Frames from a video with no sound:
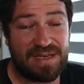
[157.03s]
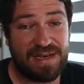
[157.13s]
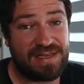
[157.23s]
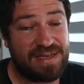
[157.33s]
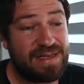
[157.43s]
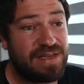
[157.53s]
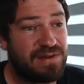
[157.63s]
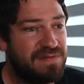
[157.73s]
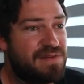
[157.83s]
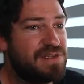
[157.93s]
I need a
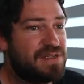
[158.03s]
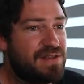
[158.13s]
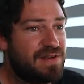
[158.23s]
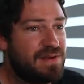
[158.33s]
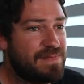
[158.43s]
university.